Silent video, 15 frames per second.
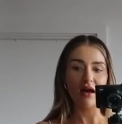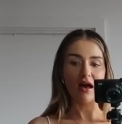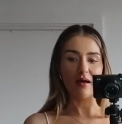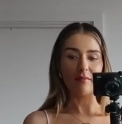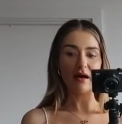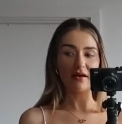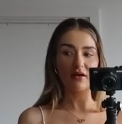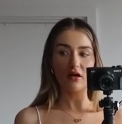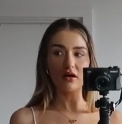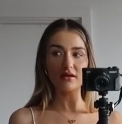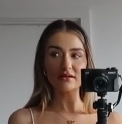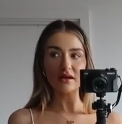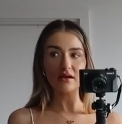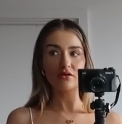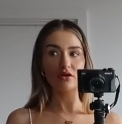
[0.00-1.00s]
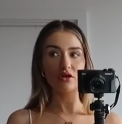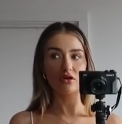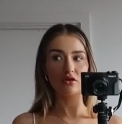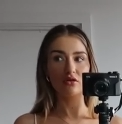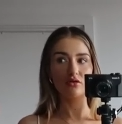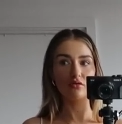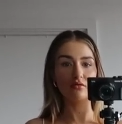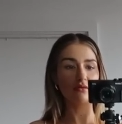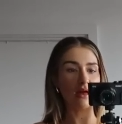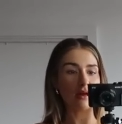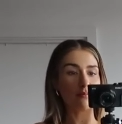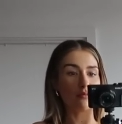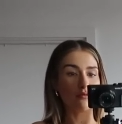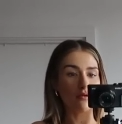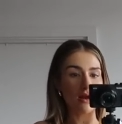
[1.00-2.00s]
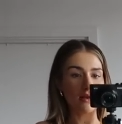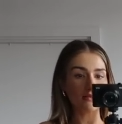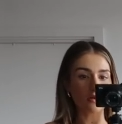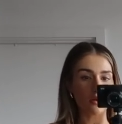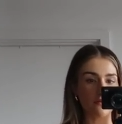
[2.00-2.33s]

I got a new like bright